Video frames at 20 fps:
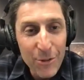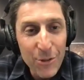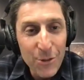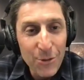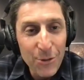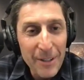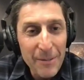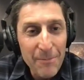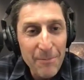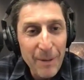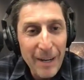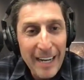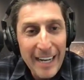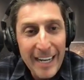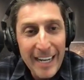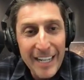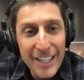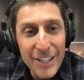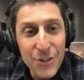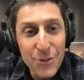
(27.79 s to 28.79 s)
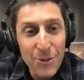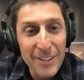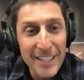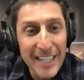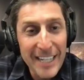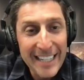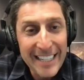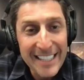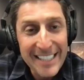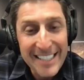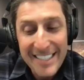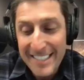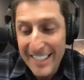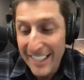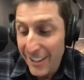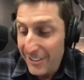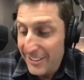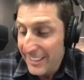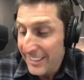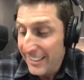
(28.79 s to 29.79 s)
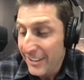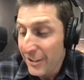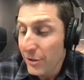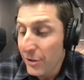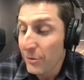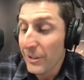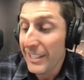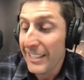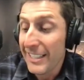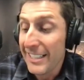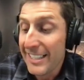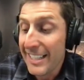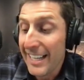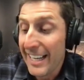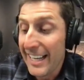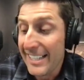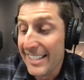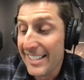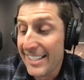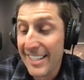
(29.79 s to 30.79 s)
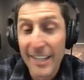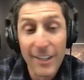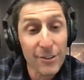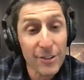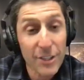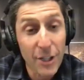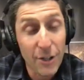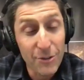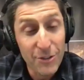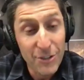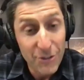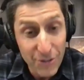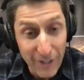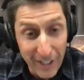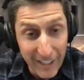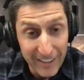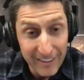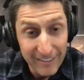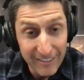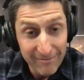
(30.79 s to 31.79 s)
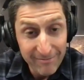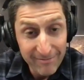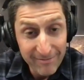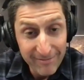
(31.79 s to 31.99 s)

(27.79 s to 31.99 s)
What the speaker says: joined by Jordana Zeldin, who is a sales coach and trainer.